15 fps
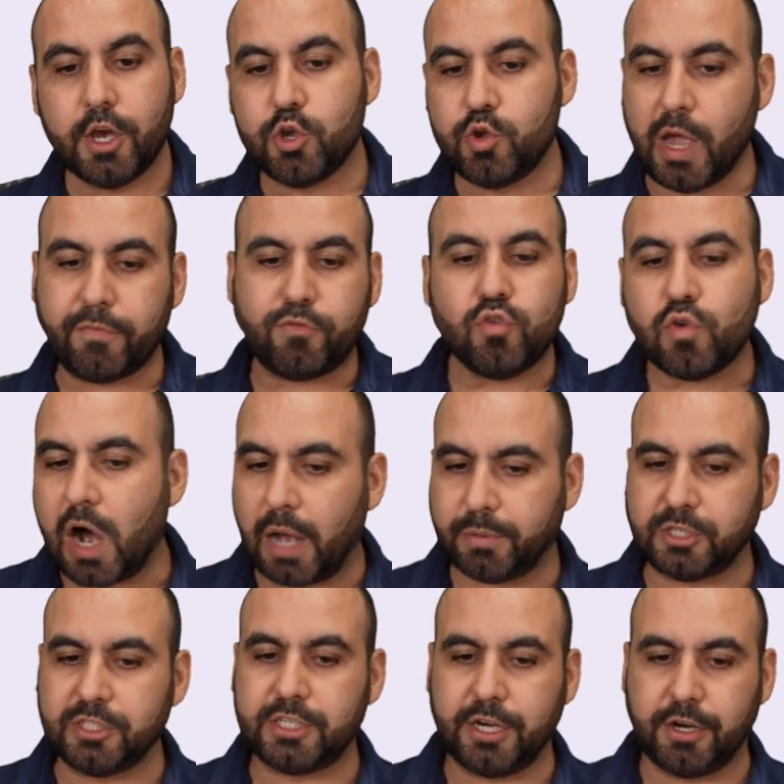You have two
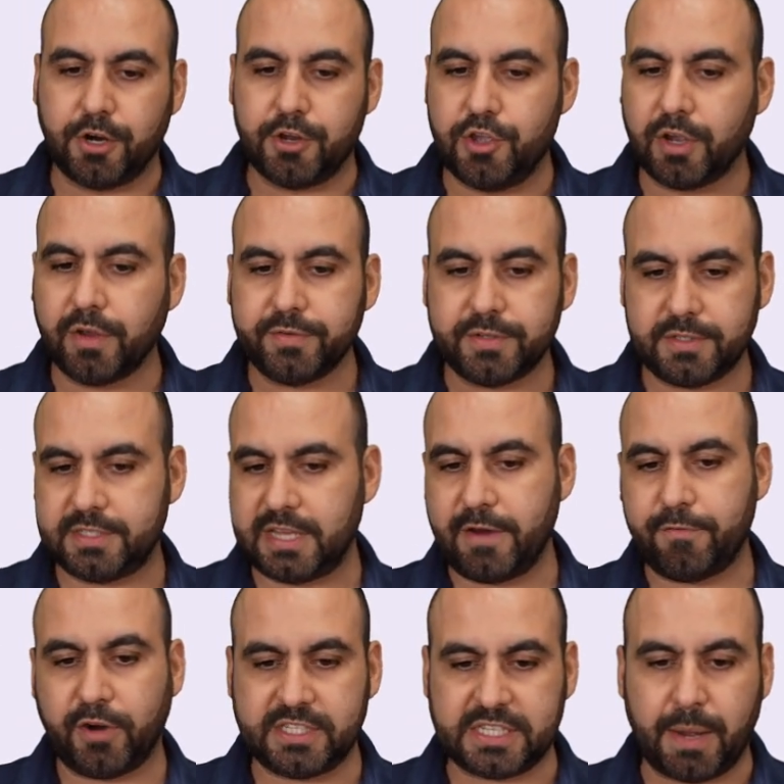options here. You can say,
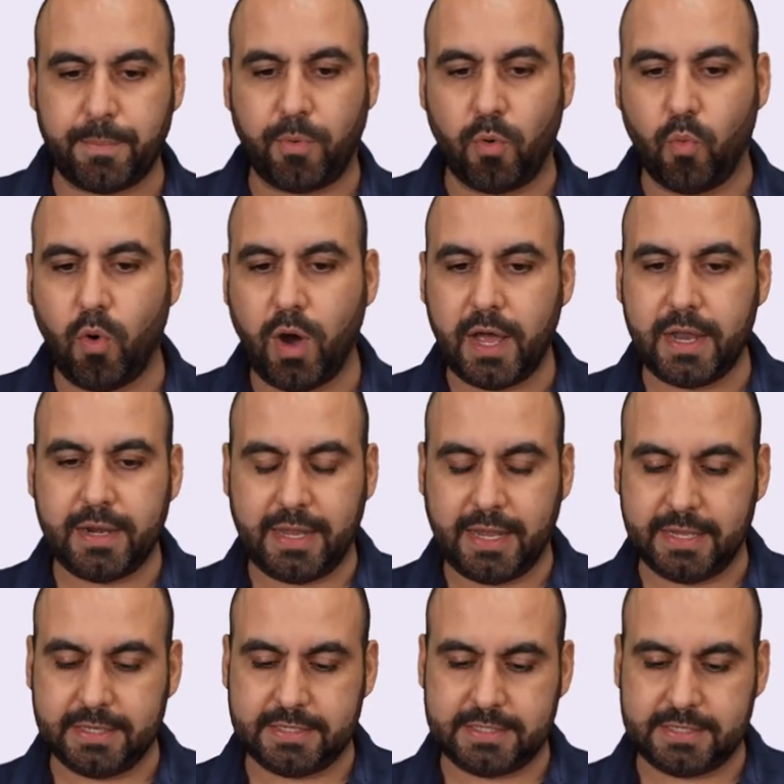for example, 1
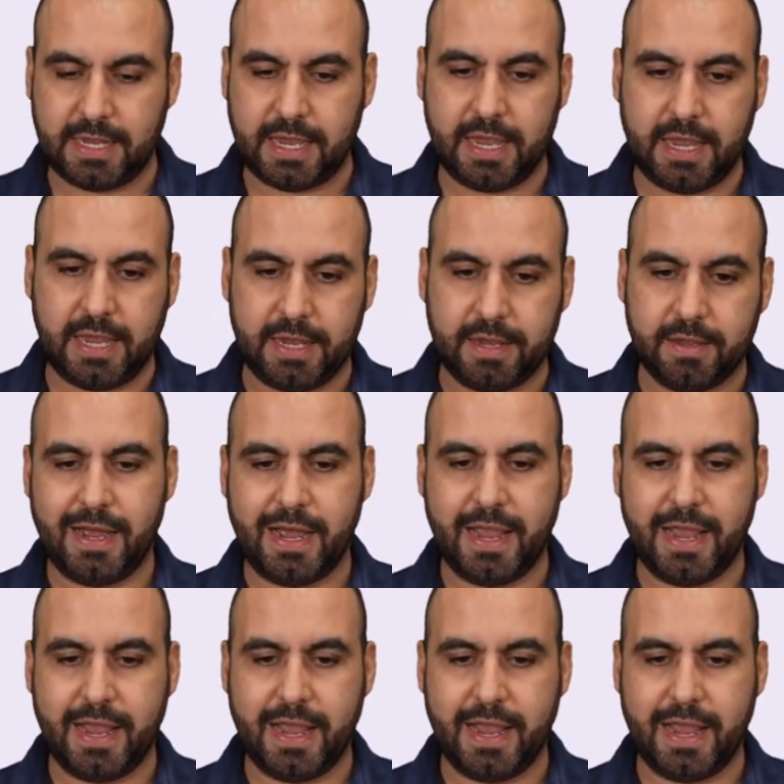and say,